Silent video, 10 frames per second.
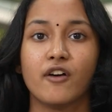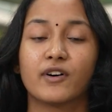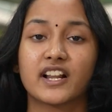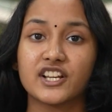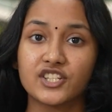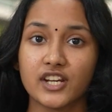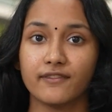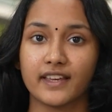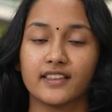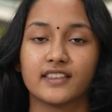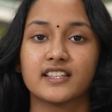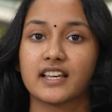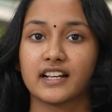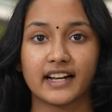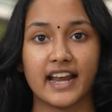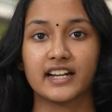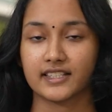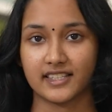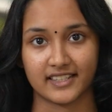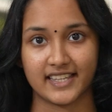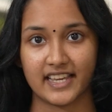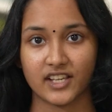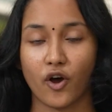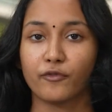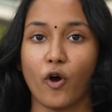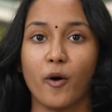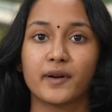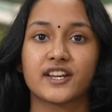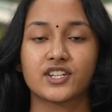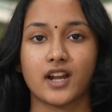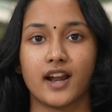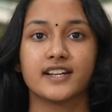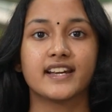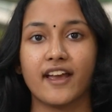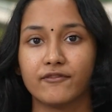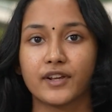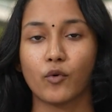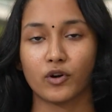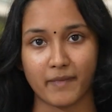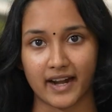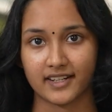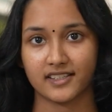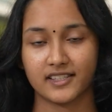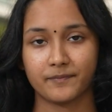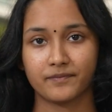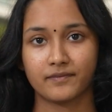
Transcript: for achieving this great success of Operation 100 Every Vote Matters.